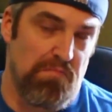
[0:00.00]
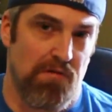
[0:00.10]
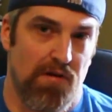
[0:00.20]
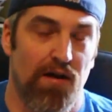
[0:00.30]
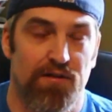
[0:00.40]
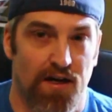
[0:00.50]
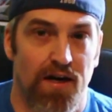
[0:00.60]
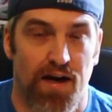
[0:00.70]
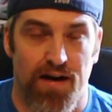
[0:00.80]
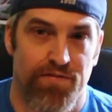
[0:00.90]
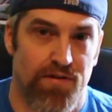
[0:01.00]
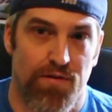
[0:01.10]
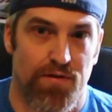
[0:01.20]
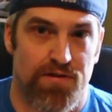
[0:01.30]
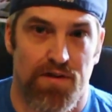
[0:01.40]
held tight. I haven't
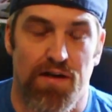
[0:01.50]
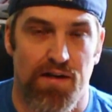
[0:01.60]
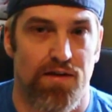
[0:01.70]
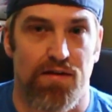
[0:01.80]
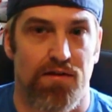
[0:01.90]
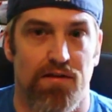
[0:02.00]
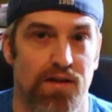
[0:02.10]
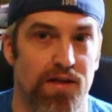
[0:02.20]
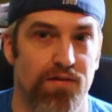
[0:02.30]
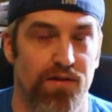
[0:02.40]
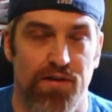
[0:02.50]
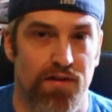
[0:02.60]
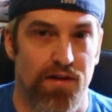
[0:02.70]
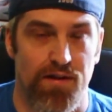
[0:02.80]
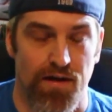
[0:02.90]
noticed anything leaking or anything
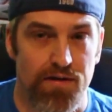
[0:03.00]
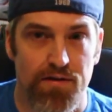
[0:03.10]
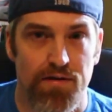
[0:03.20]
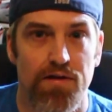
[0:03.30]
like that.